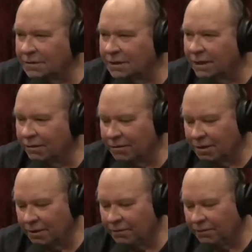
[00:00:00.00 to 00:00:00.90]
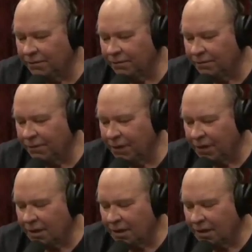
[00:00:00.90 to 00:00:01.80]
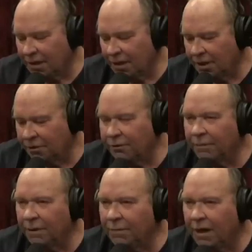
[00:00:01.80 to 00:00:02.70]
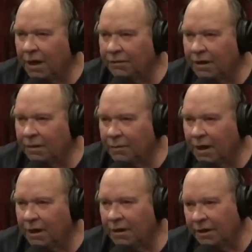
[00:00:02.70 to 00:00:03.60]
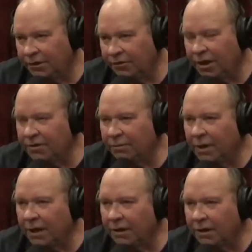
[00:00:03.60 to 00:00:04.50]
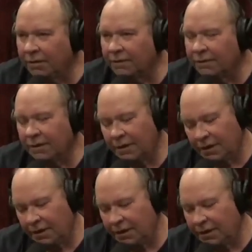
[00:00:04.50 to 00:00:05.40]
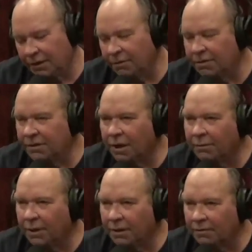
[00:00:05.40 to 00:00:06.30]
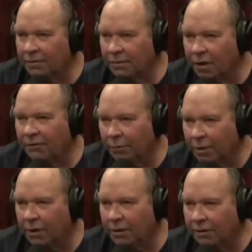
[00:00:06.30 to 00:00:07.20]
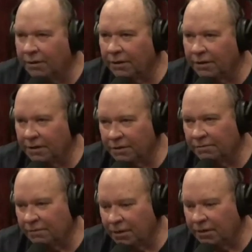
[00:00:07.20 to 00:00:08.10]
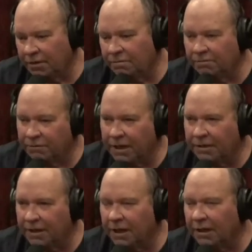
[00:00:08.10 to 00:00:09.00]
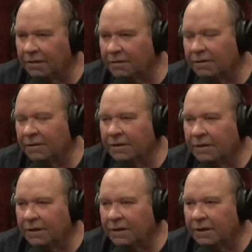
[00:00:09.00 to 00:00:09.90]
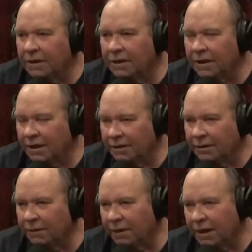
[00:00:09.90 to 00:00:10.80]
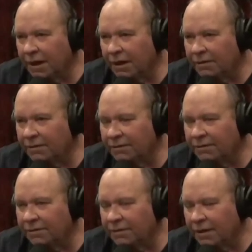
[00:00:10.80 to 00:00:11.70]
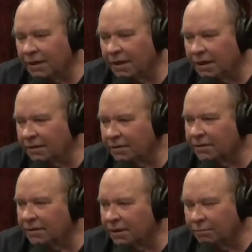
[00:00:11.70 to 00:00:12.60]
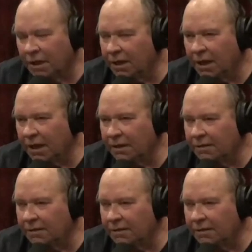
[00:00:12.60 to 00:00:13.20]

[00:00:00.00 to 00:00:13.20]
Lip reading: There was a stripping pile done by an adjacent miner that was dumping overburden on these flat tailings. And I had a tour guide, and big guy.